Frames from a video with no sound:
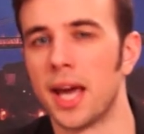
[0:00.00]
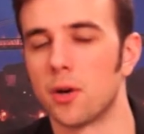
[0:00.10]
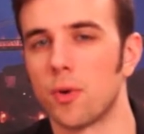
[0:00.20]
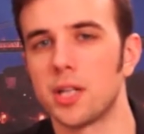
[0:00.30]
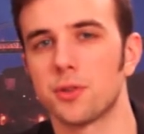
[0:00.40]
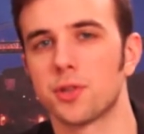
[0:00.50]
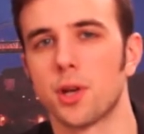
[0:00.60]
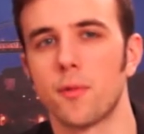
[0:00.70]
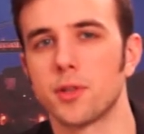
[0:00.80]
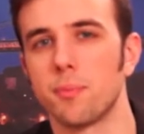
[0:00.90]
And a rental
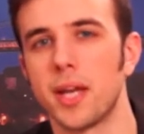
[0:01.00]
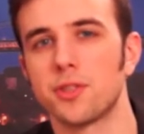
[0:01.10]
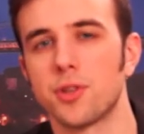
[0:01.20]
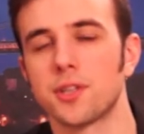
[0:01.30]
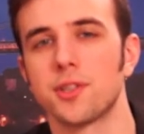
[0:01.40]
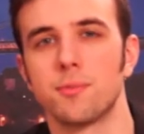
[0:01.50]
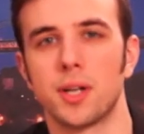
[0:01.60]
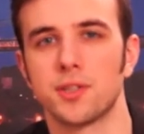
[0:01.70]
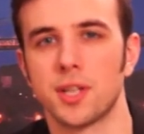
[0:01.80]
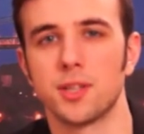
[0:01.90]
service makes just as
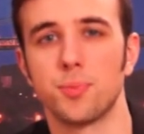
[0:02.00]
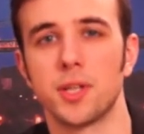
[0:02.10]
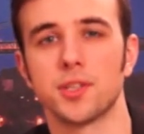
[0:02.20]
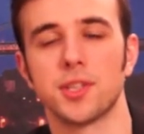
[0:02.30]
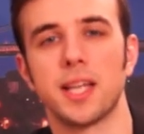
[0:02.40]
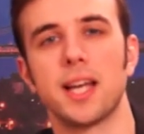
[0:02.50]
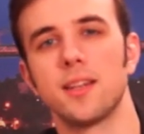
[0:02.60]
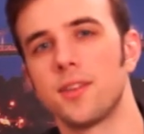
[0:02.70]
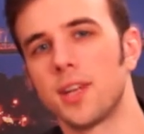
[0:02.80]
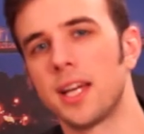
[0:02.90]
much sense because at the
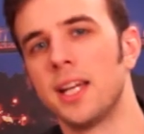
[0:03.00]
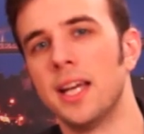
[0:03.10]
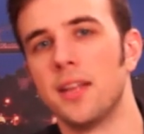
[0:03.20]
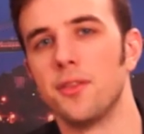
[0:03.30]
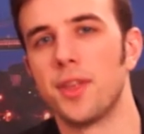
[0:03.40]
end of the day,